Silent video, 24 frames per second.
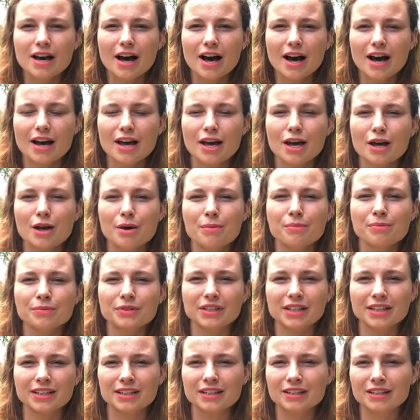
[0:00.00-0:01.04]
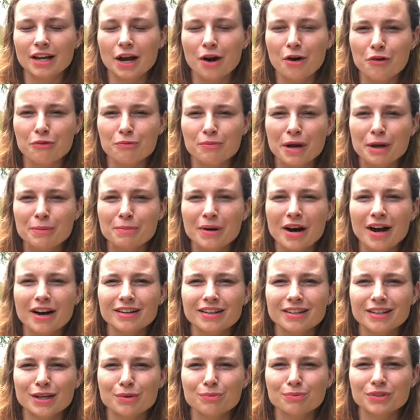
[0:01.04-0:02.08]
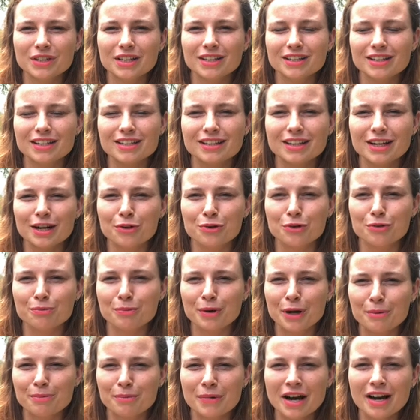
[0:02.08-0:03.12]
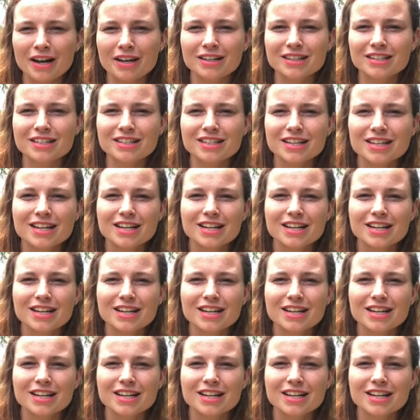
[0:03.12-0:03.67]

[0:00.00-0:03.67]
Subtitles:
I am taking care of my body, I'm taking care of my mind.